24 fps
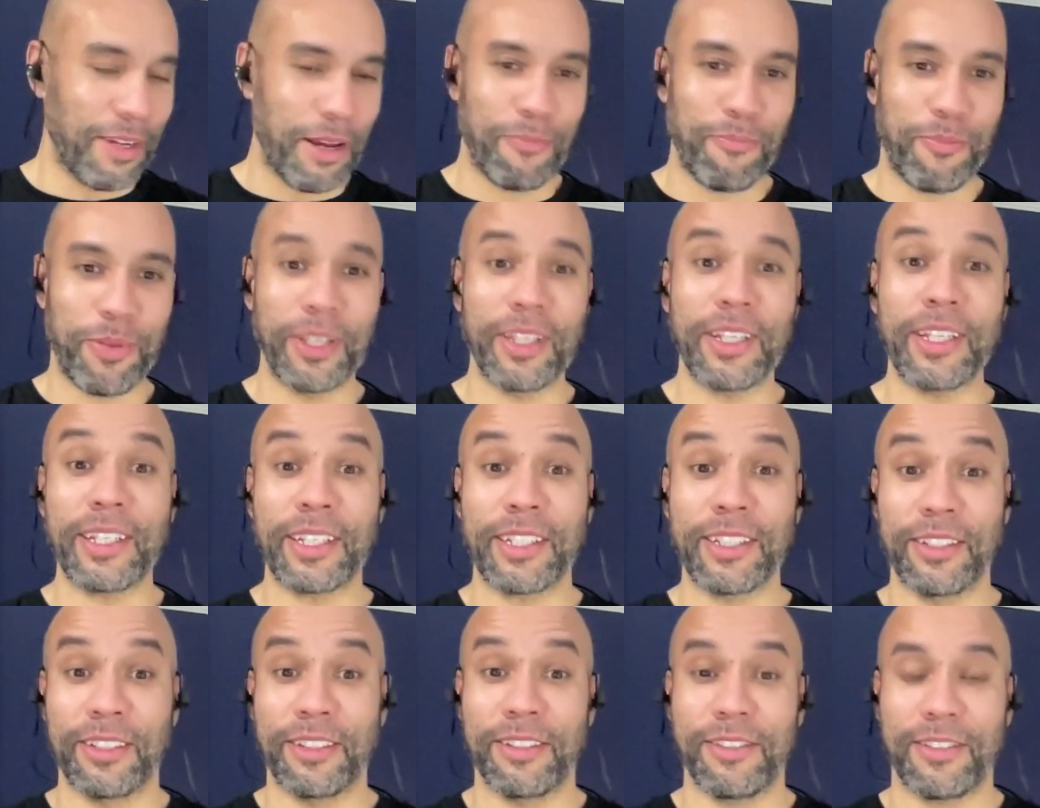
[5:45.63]

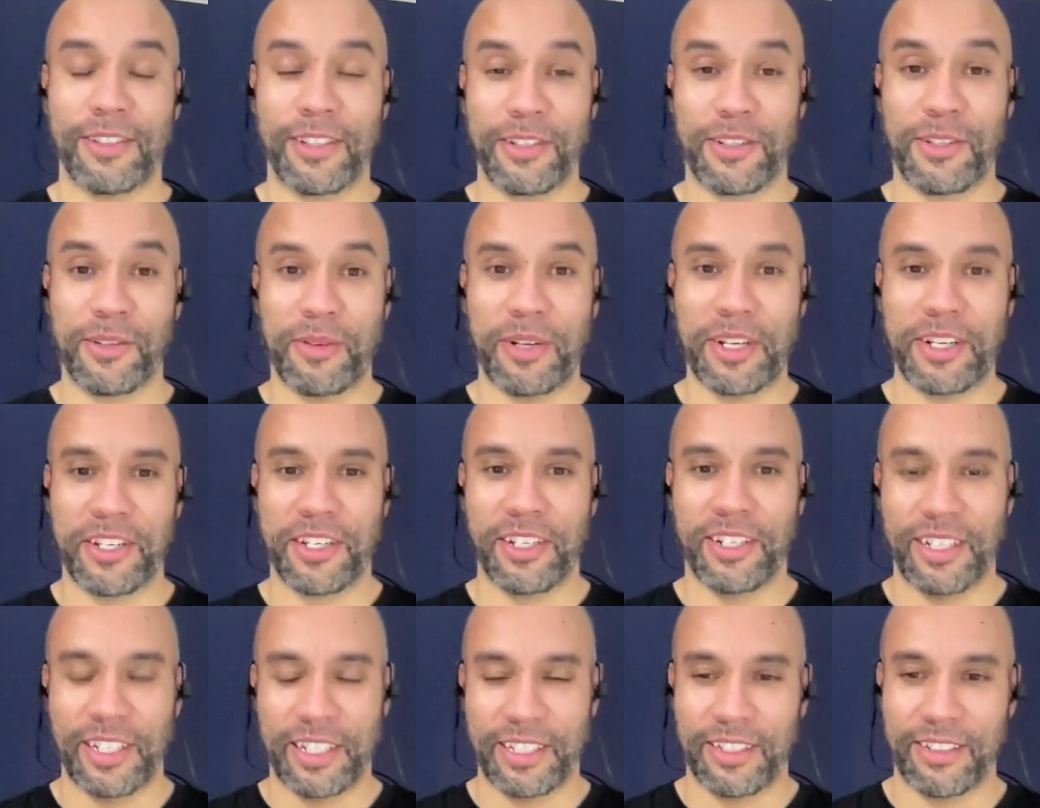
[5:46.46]
political
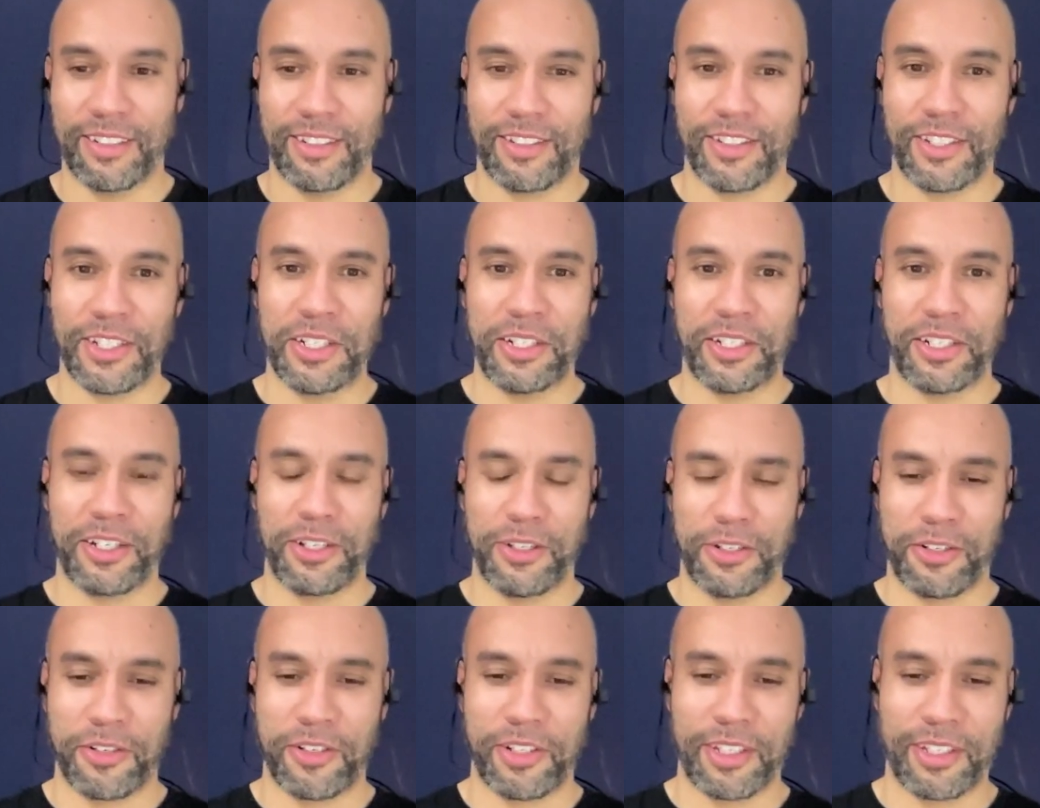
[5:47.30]
situation in certain
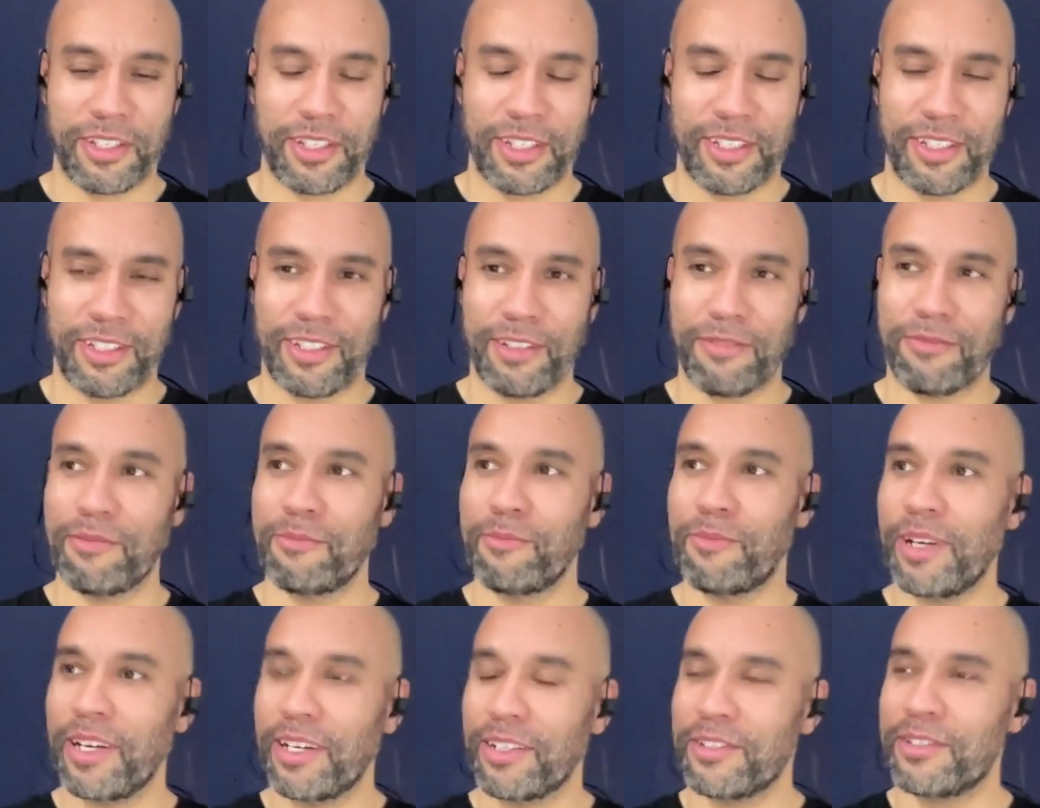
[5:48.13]
countries in different
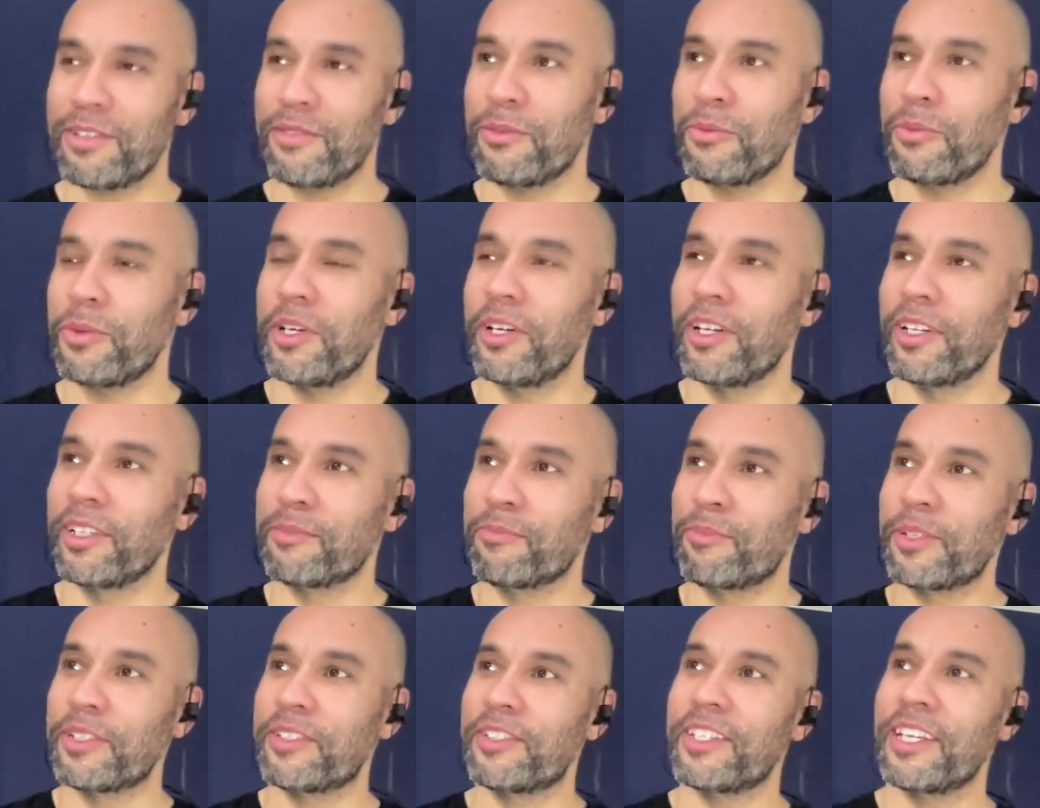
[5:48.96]
parts of the world.
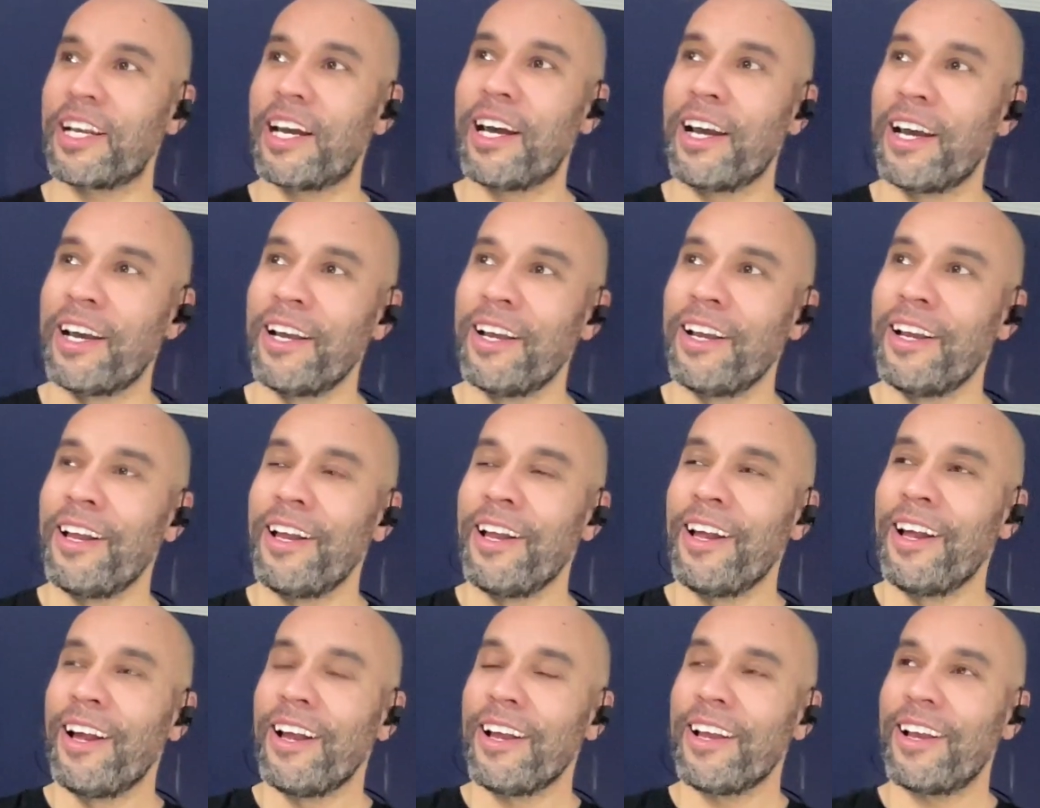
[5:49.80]
But
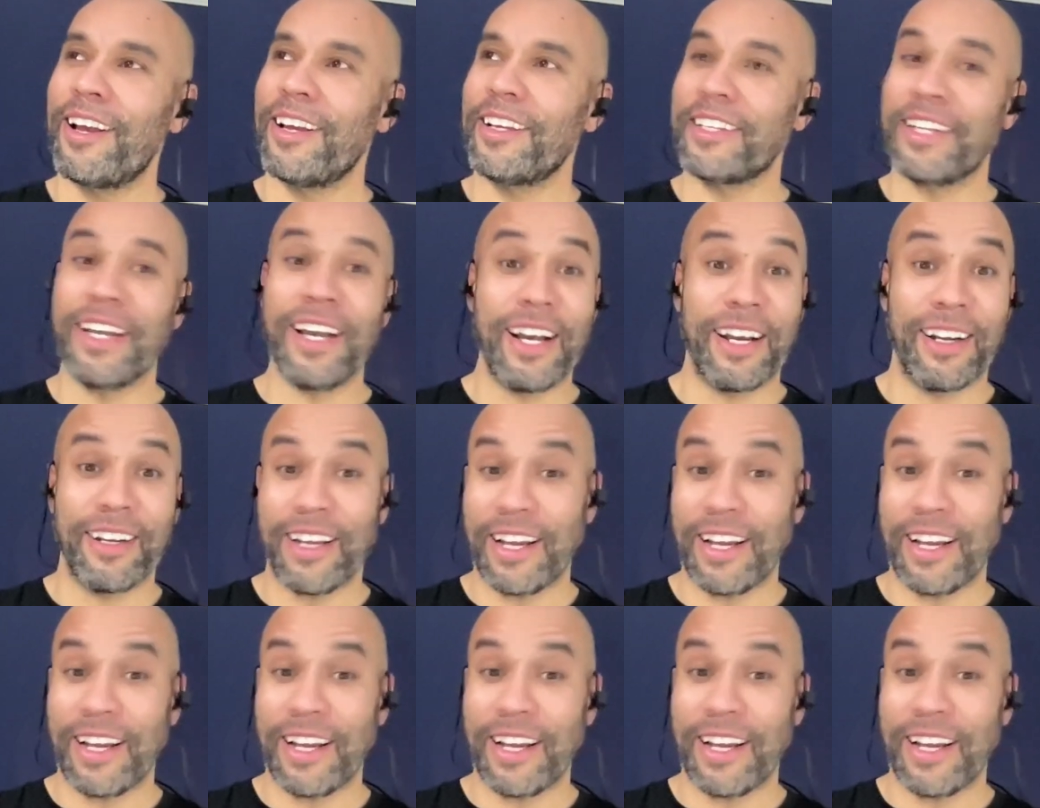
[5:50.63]
yeah,